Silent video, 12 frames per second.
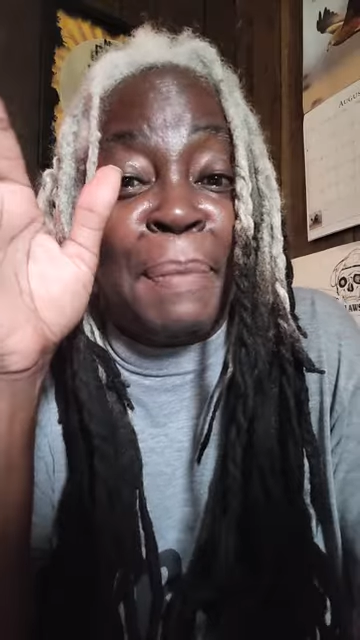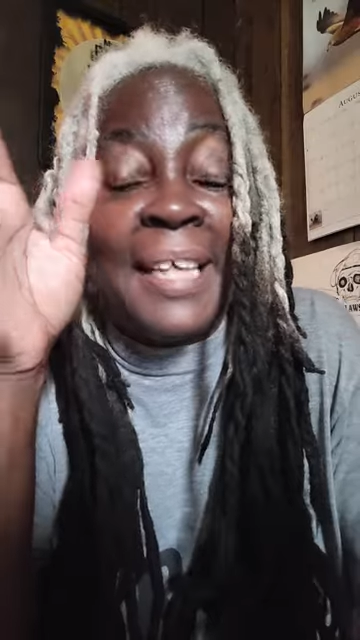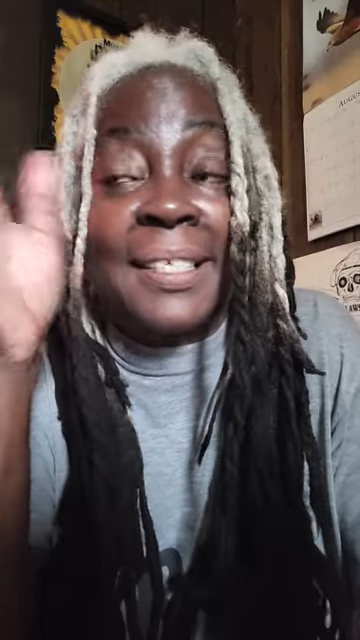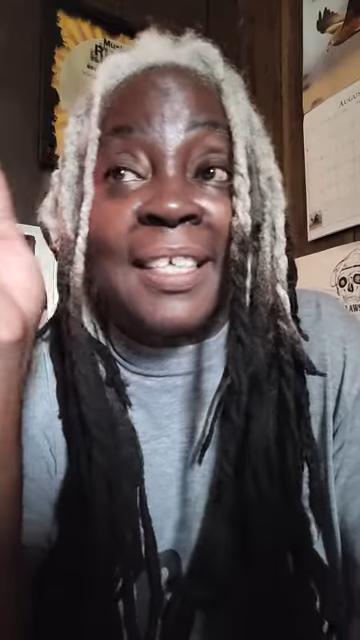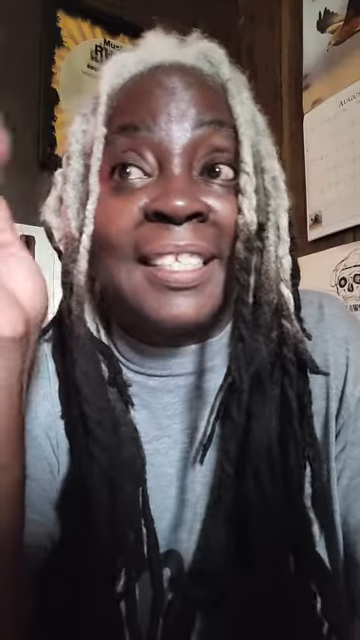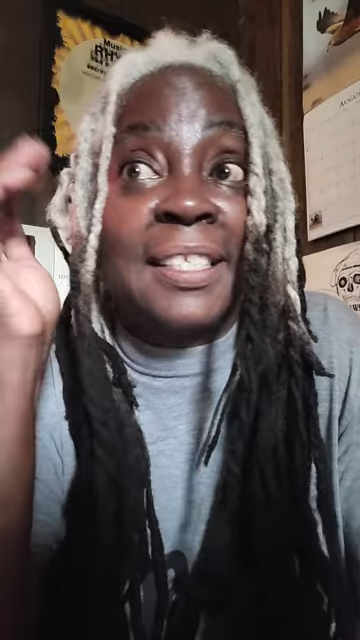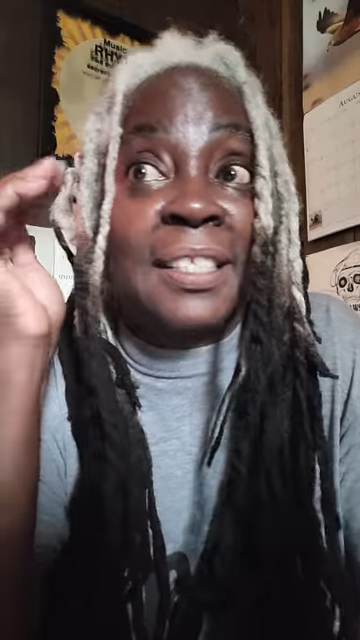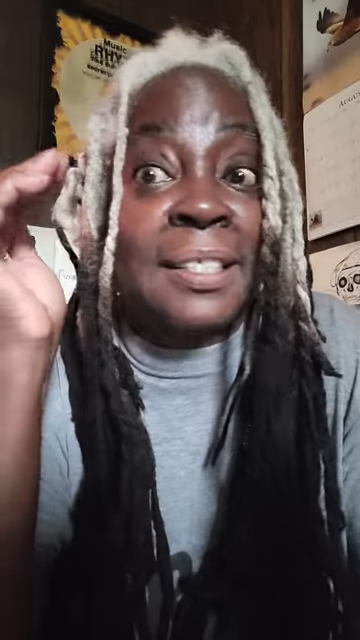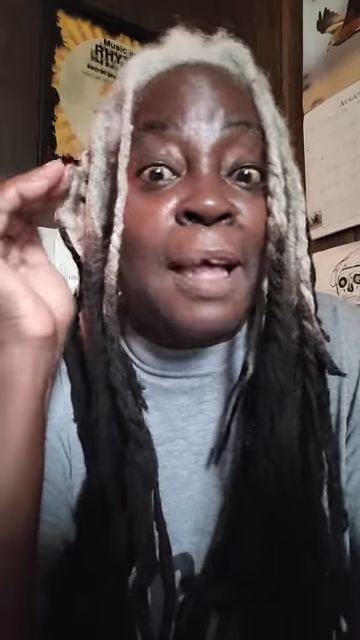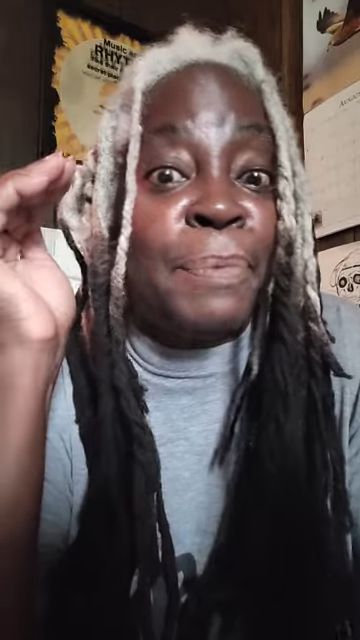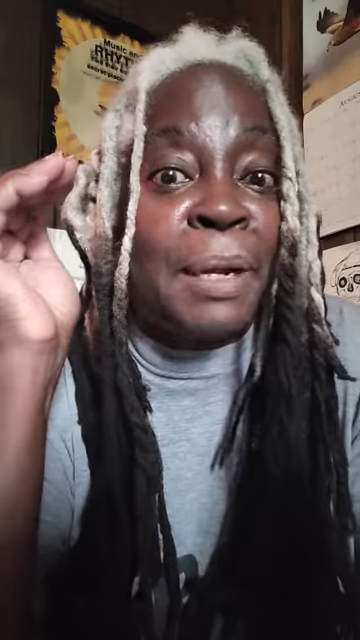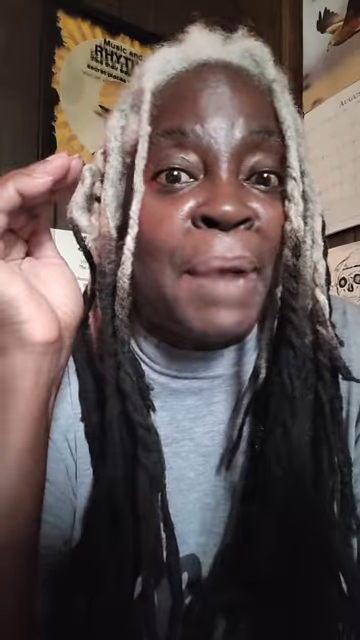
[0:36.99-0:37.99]
the best, because it's
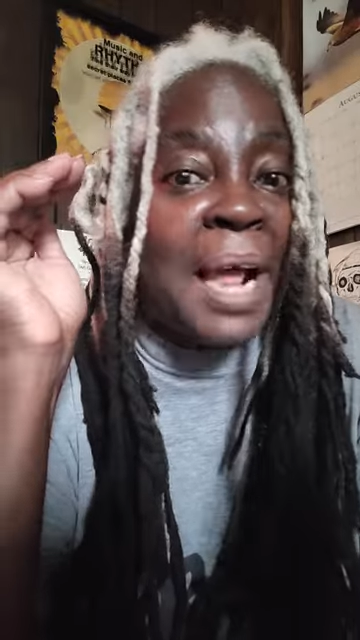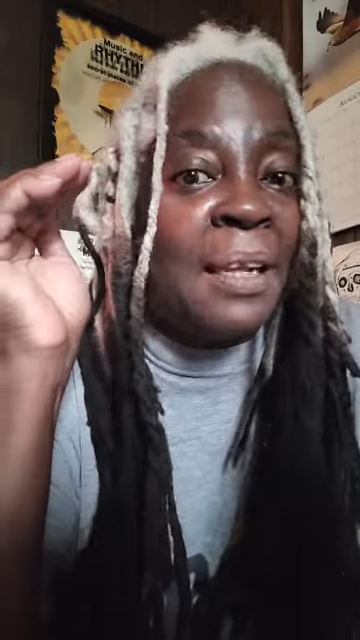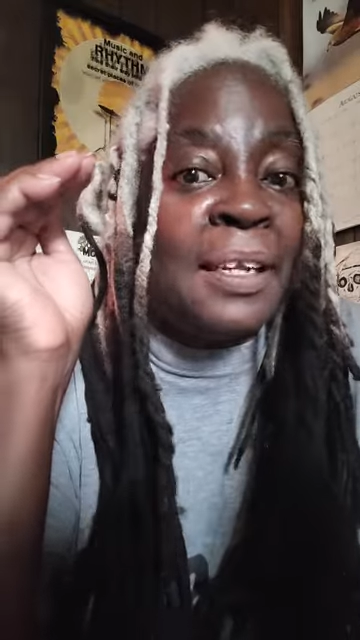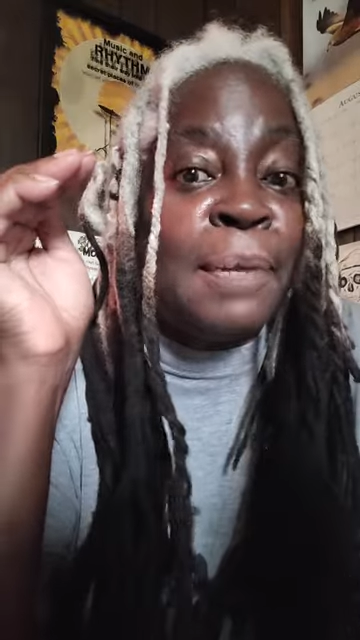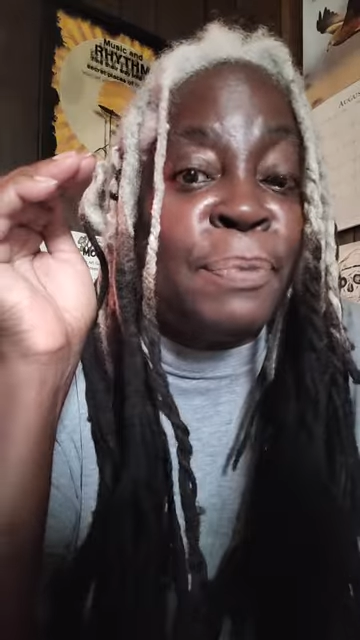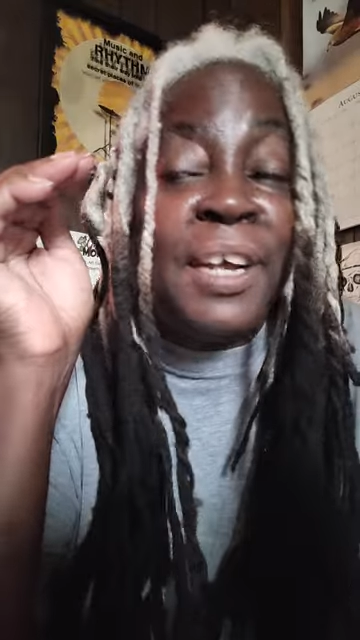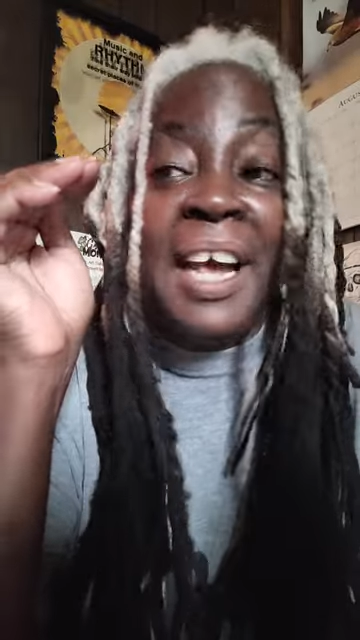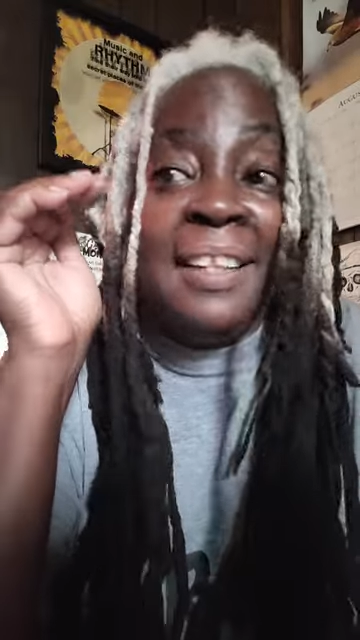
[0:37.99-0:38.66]
something about a Libra